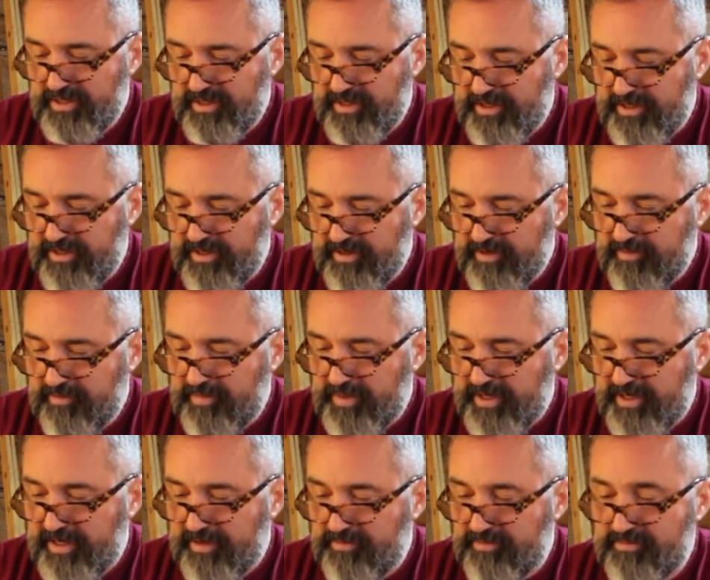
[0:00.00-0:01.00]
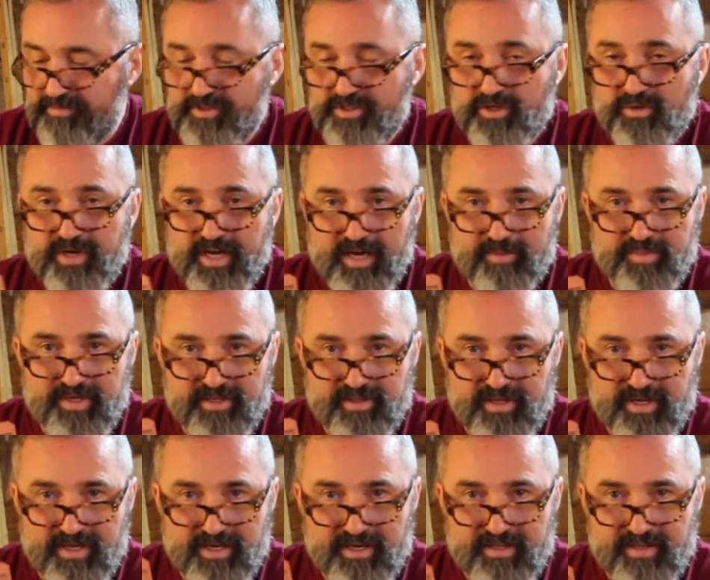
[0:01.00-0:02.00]
But I'm so happy
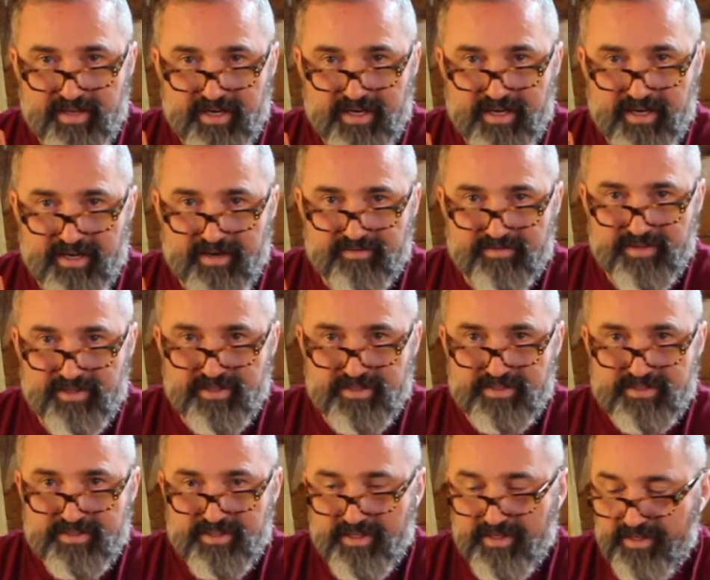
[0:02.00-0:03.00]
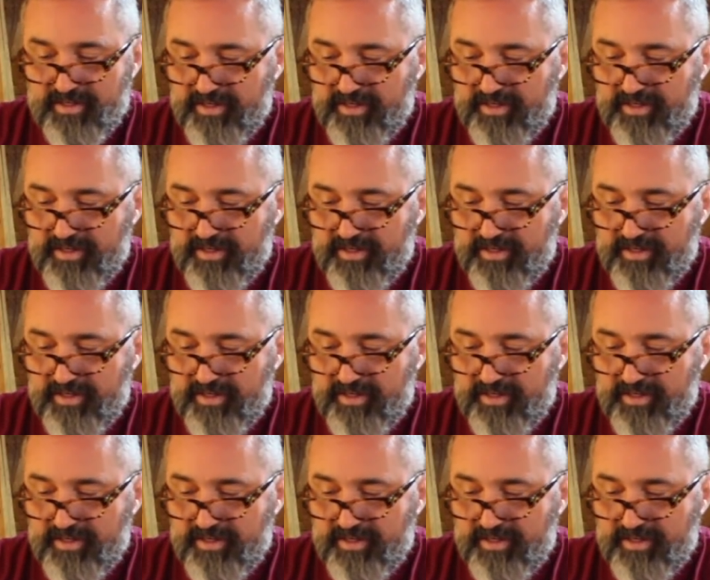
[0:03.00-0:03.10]
that I have this,